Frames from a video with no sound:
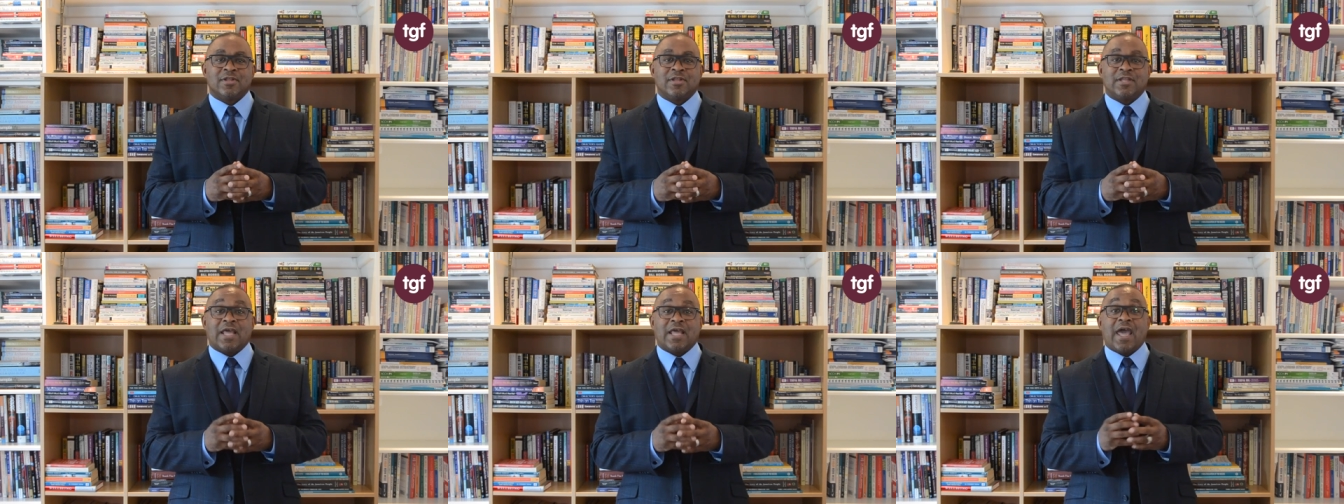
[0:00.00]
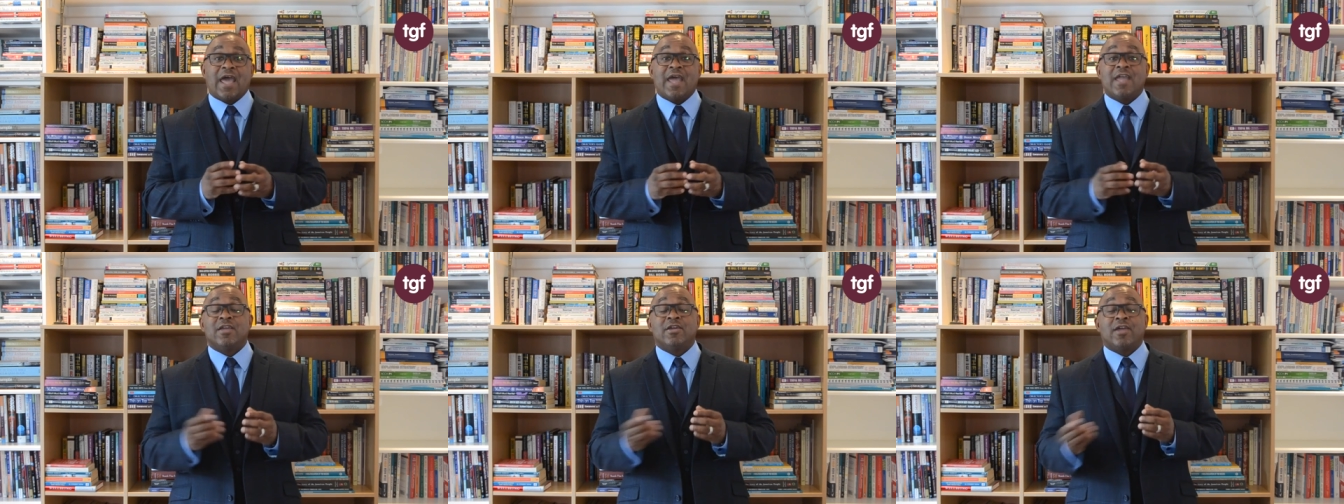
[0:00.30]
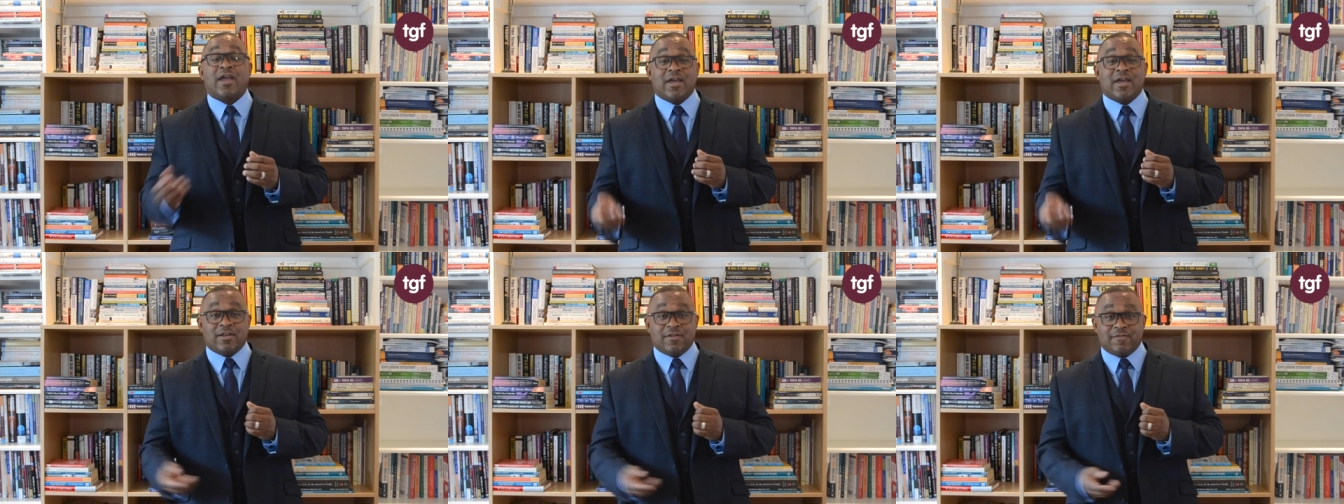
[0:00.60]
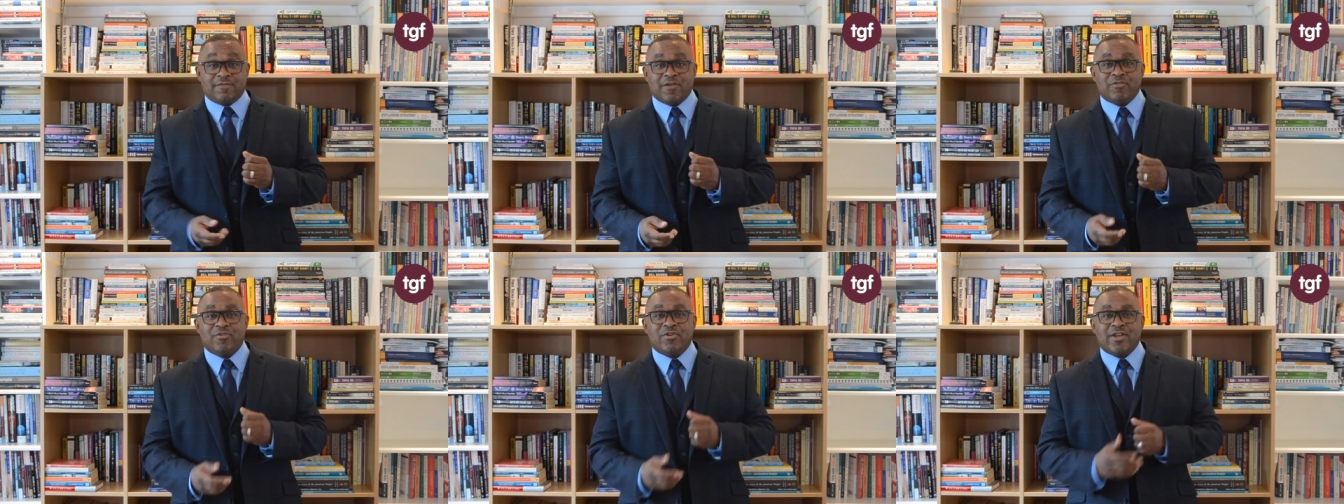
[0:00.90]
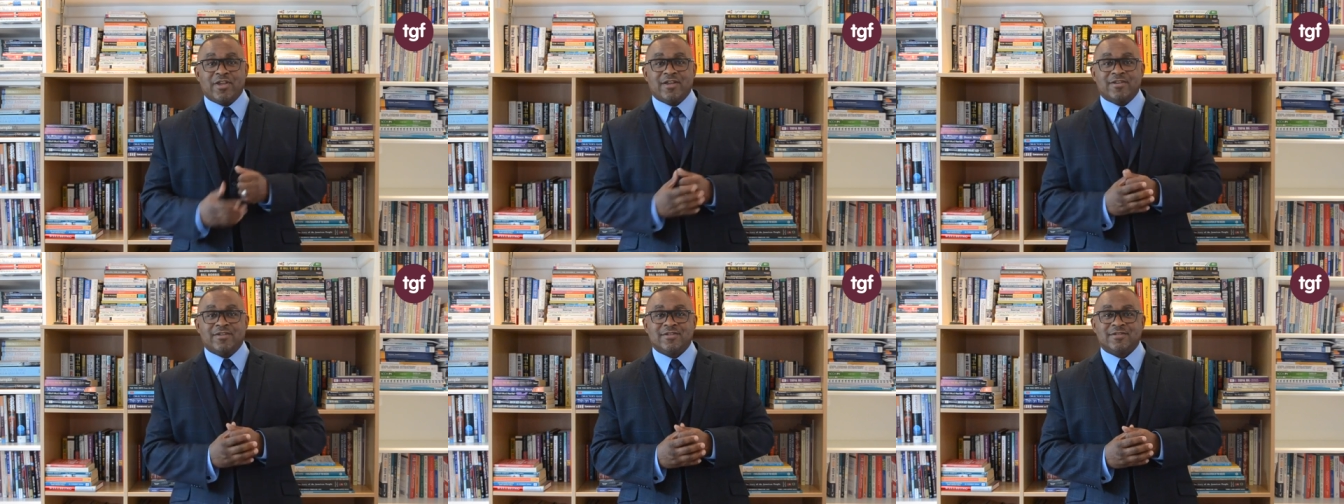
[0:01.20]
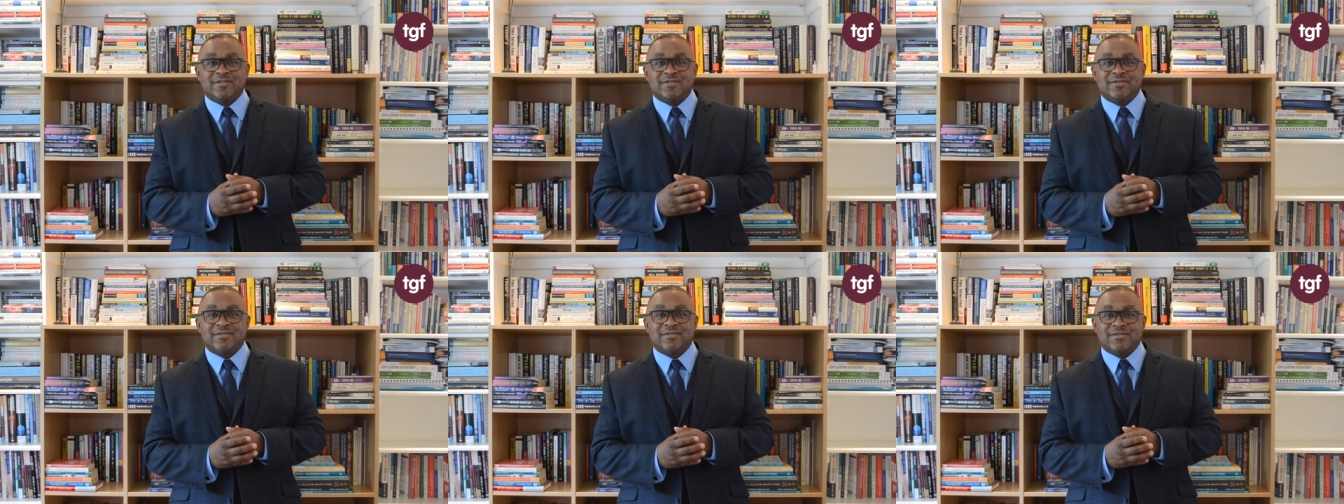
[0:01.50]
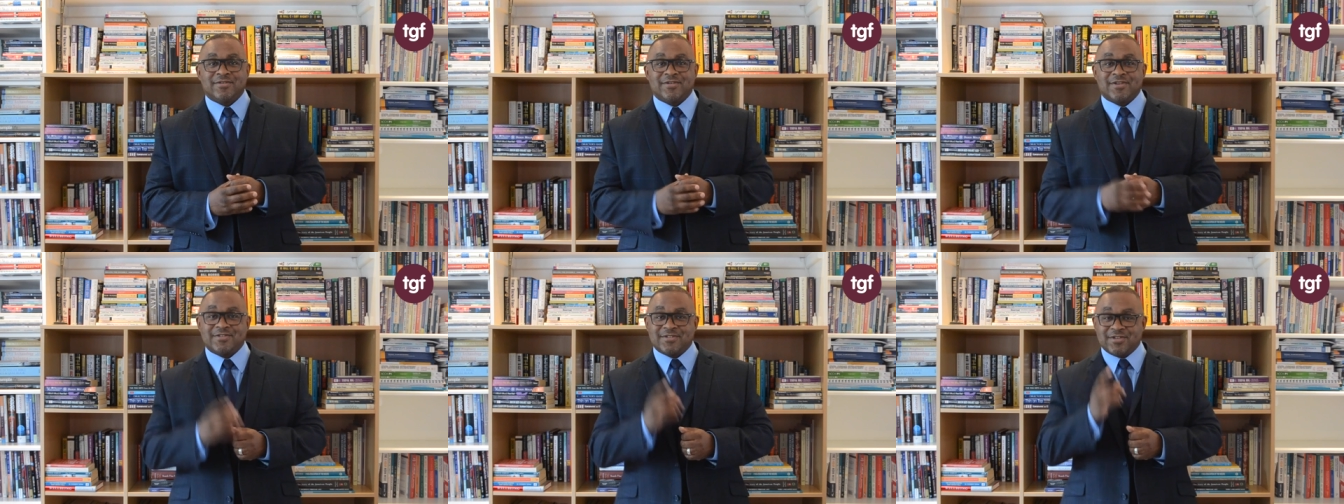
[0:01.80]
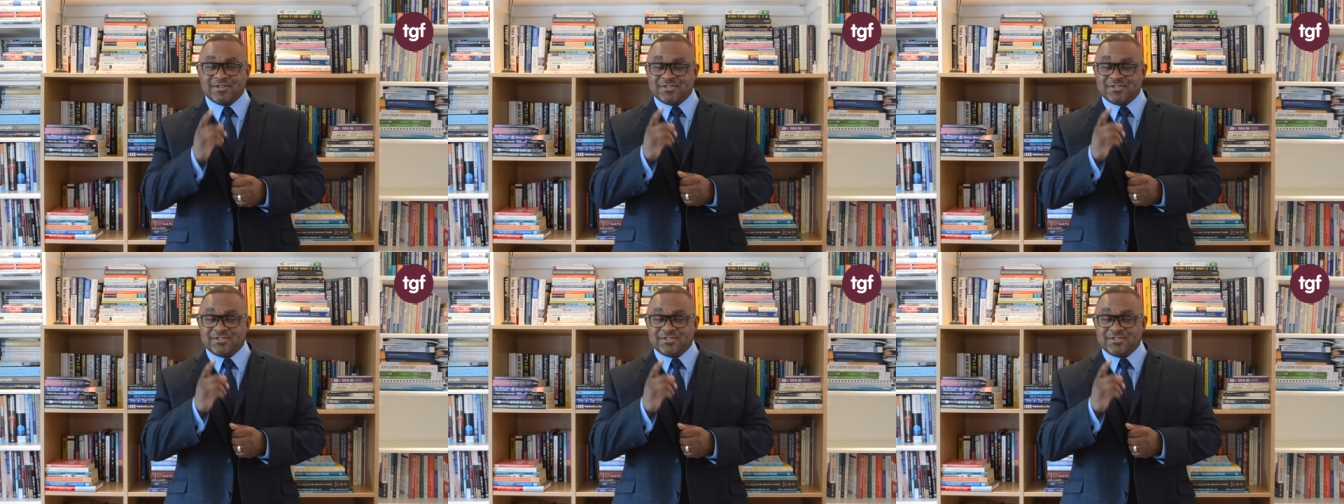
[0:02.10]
The A at the very end, yes,